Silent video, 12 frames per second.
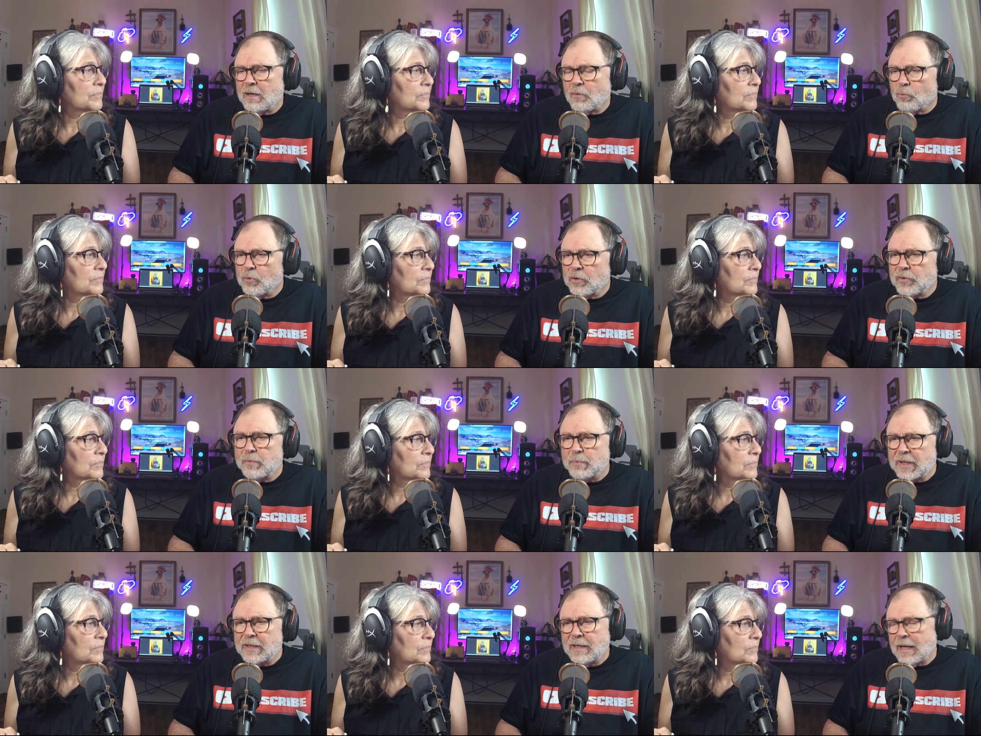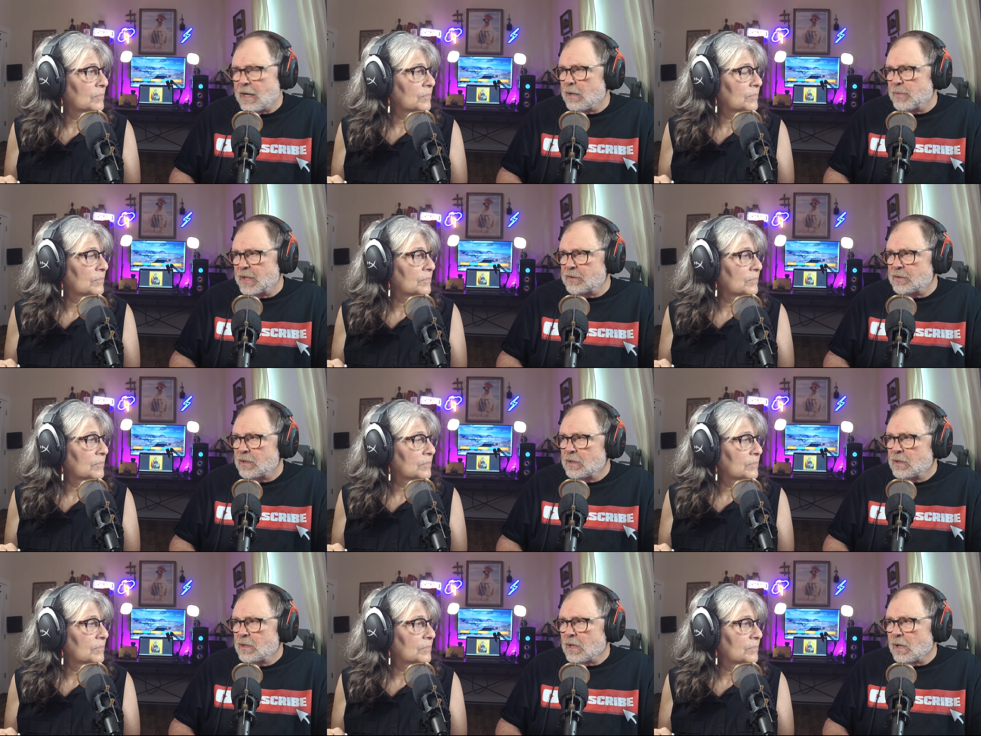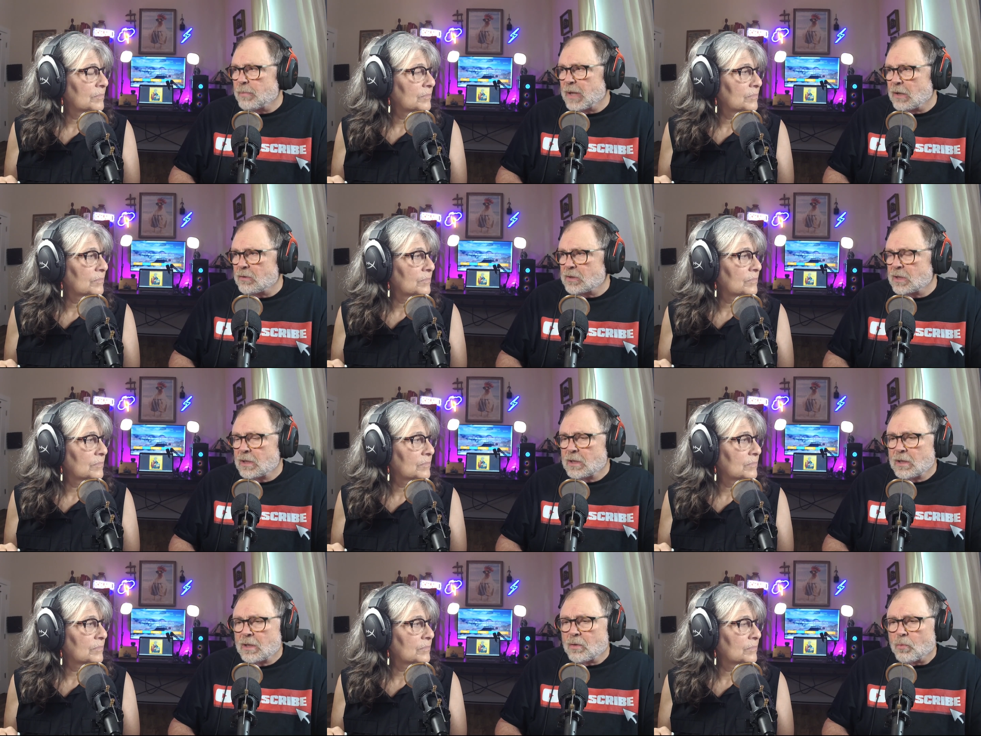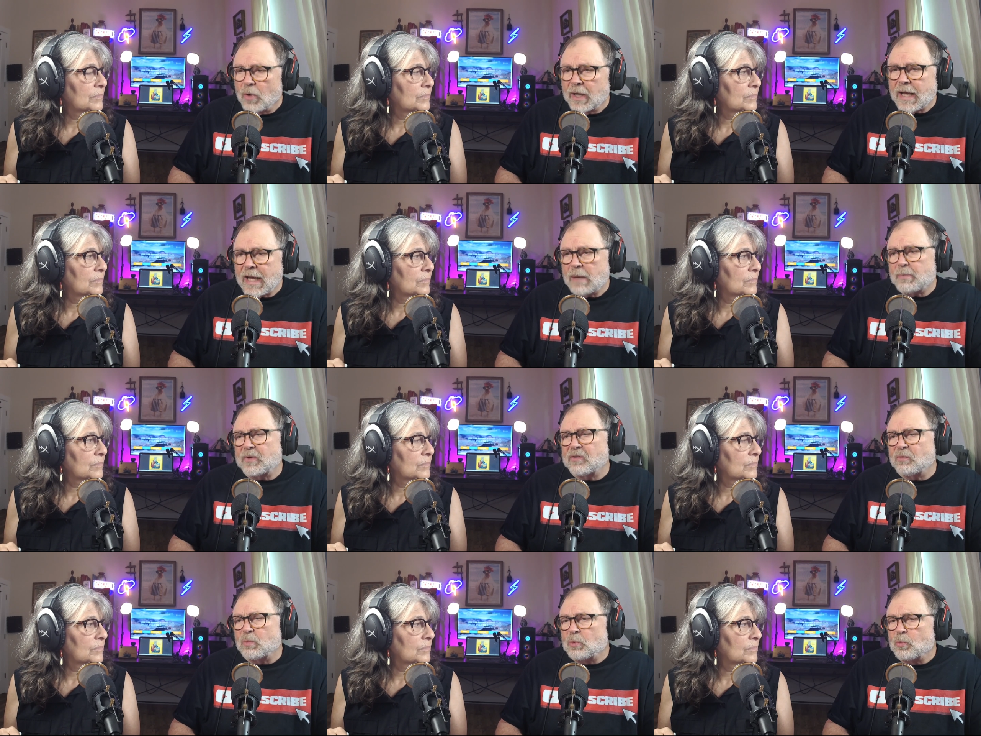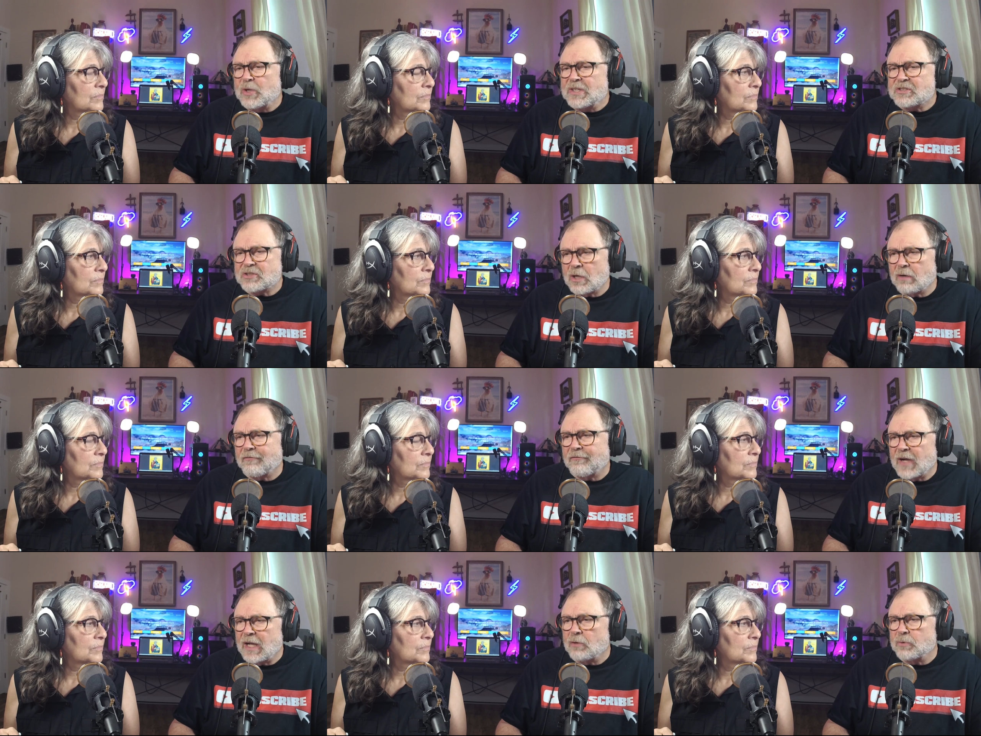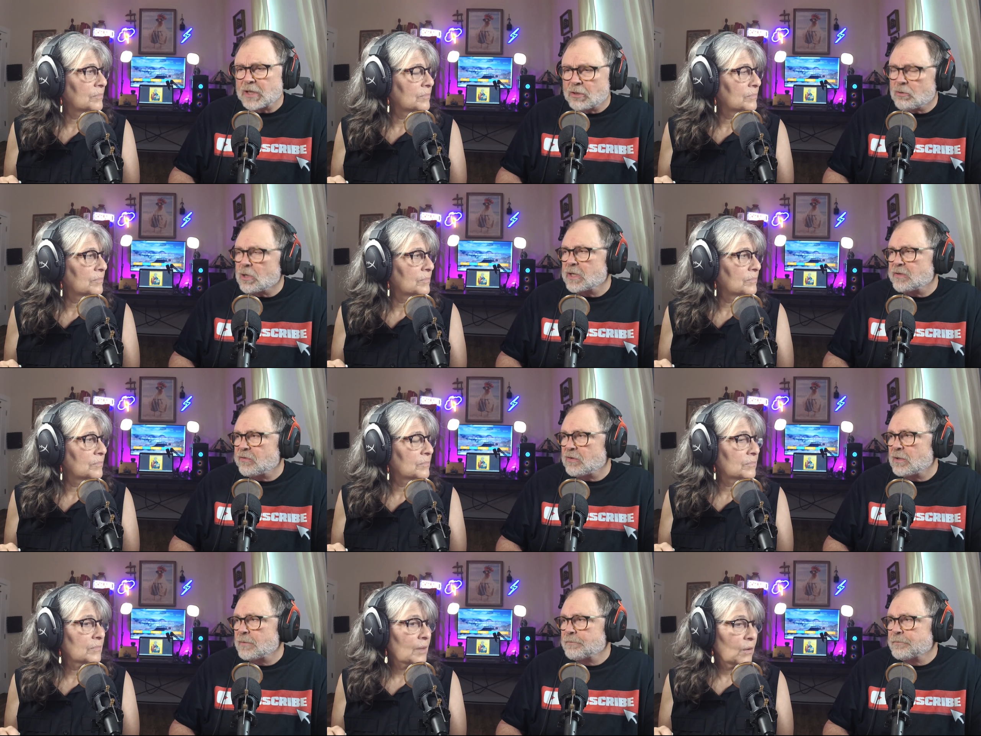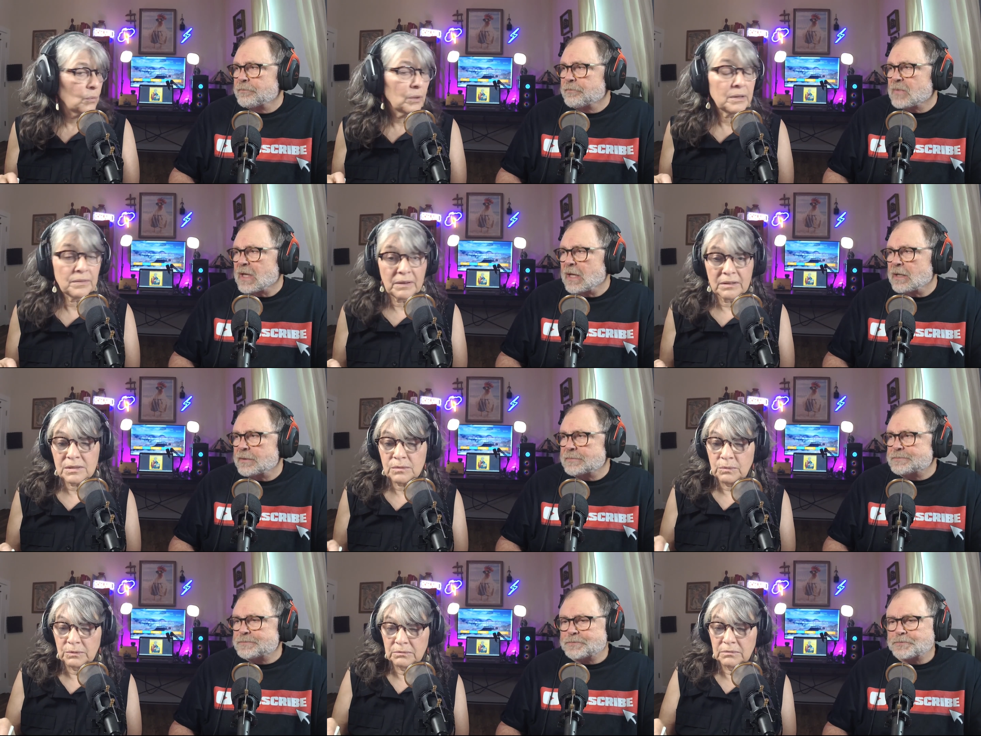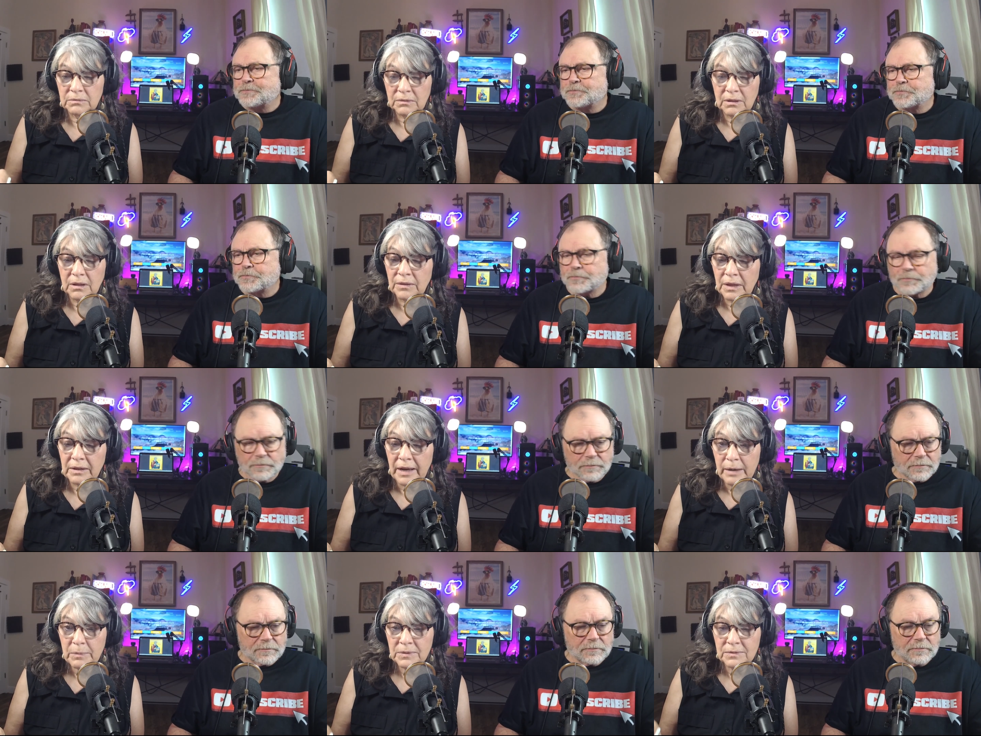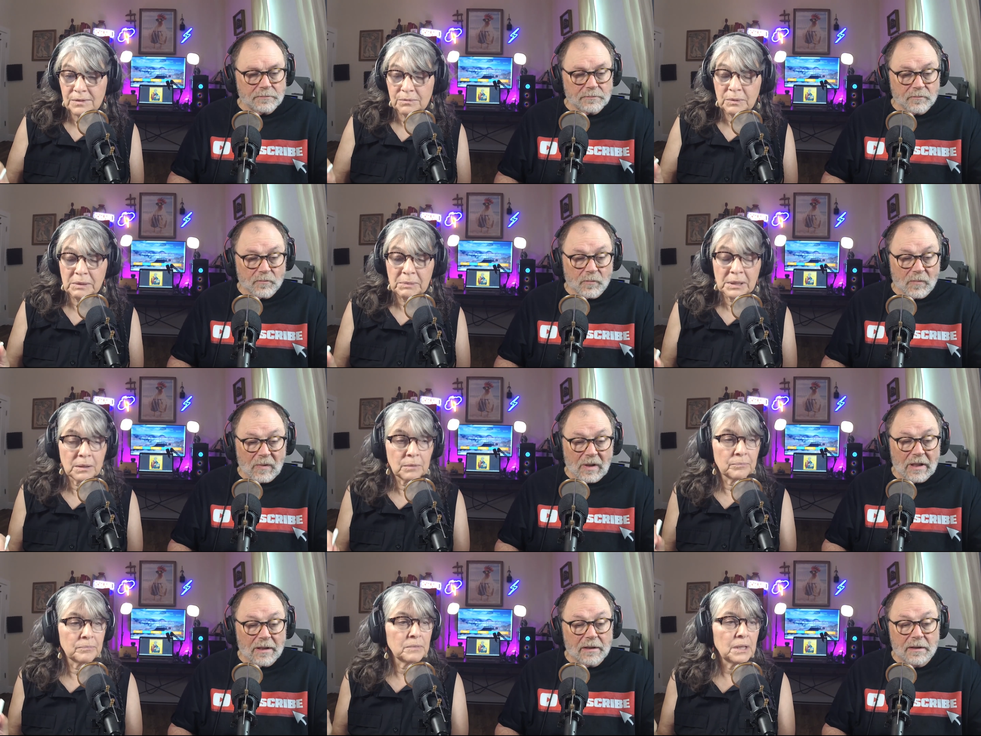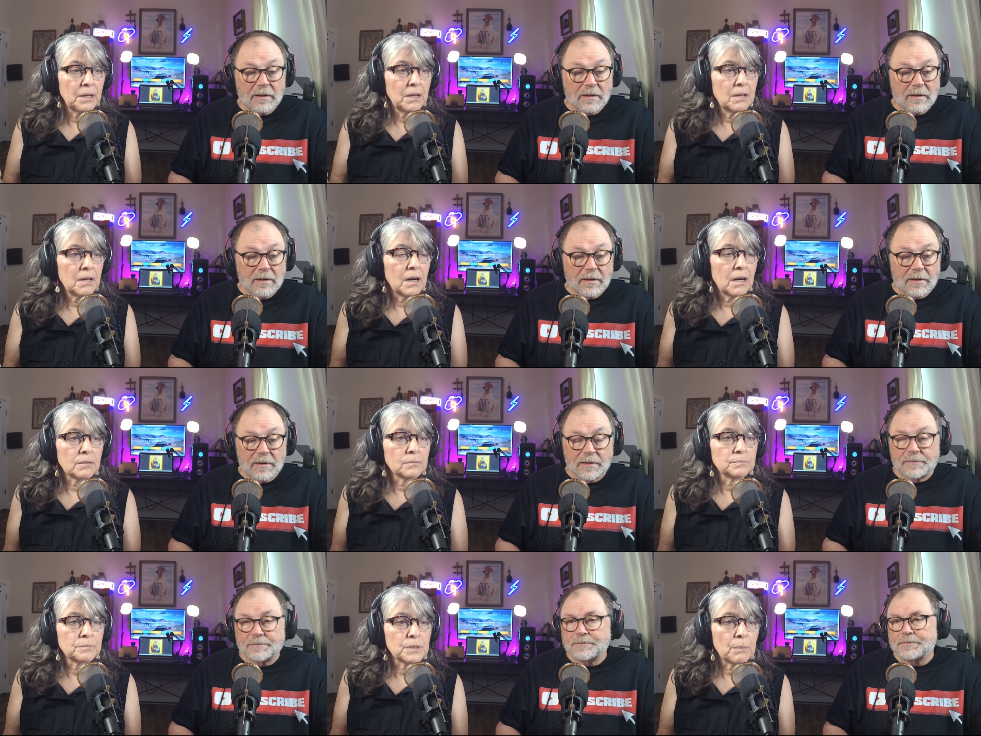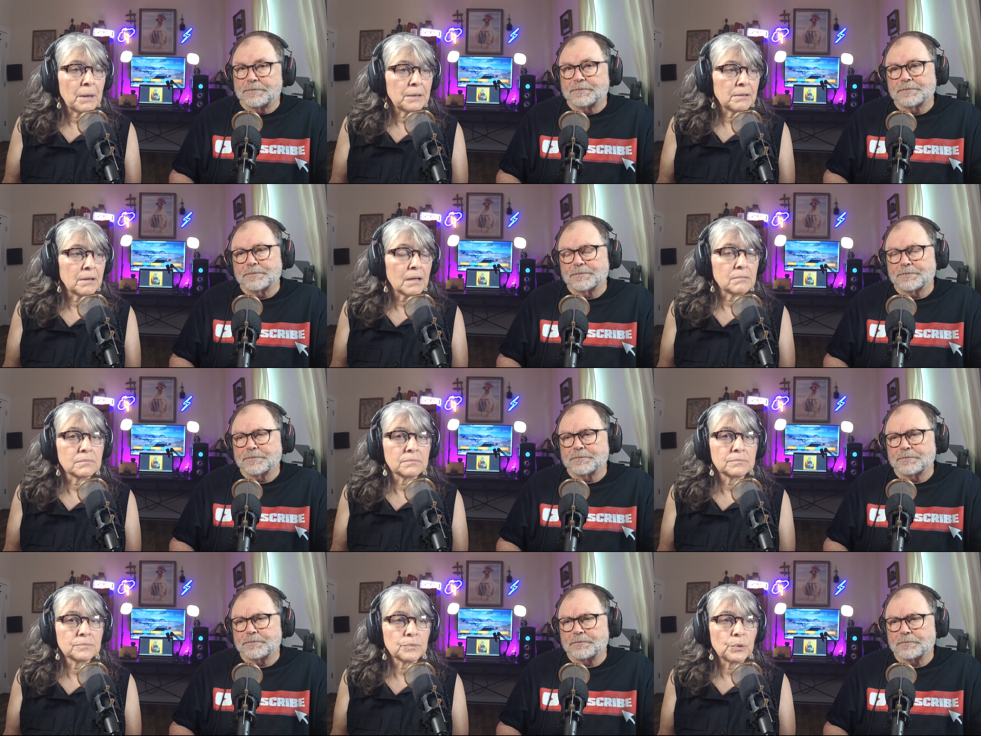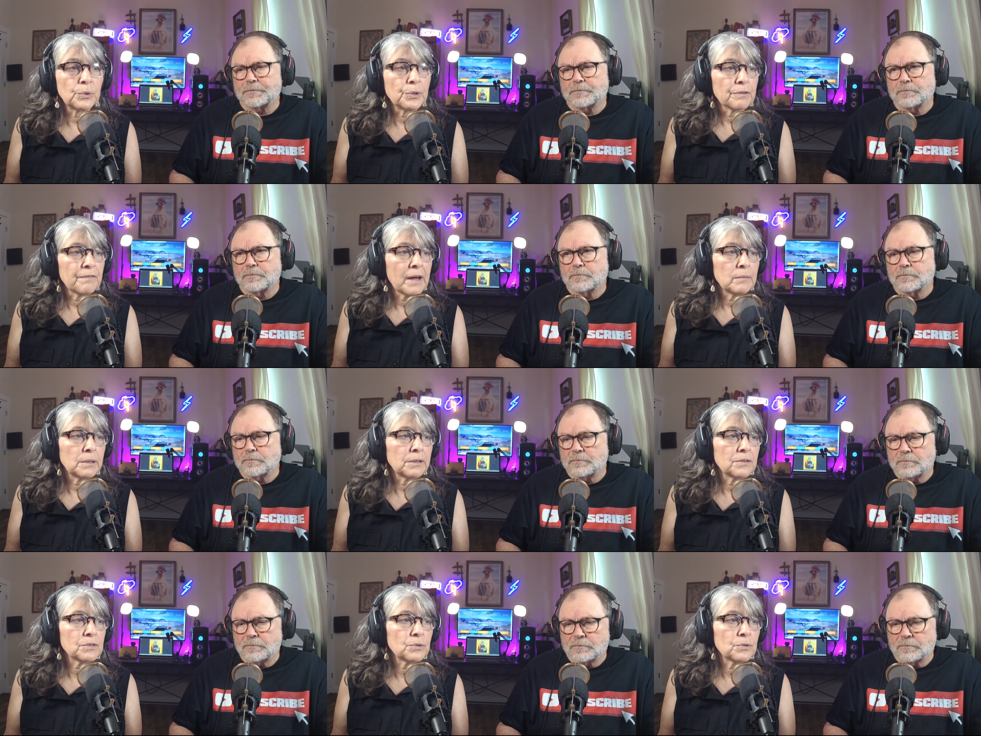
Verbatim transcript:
Speaker 1: a really big comment about what happens when we start following Christ.
Speaker 2: Right. That's that happens. We become um, depending on who your family is,